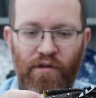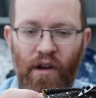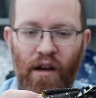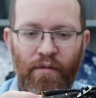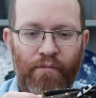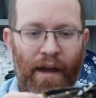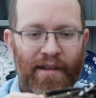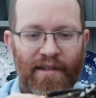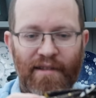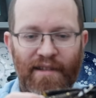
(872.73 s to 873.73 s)
diamond
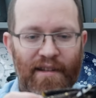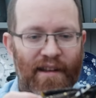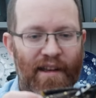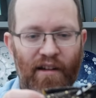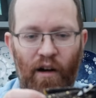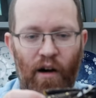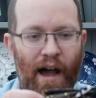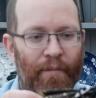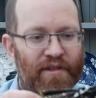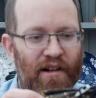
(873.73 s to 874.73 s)
patterns in here are
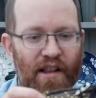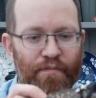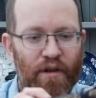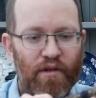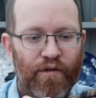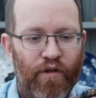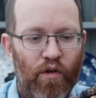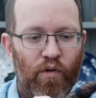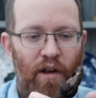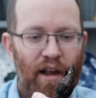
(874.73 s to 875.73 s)
absolutely
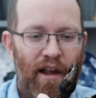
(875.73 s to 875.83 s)
beautiful